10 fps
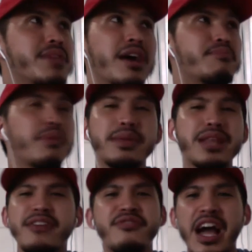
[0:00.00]
probably
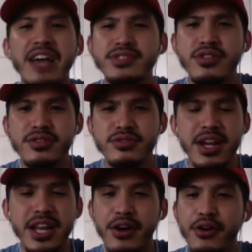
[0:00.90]
like 5 songs
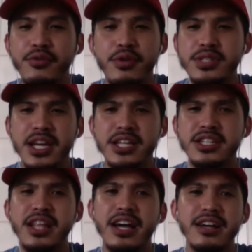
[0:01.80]
right now on
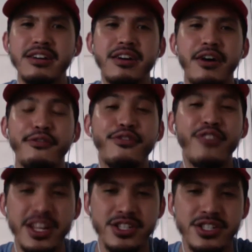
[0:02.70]
rotation that are French.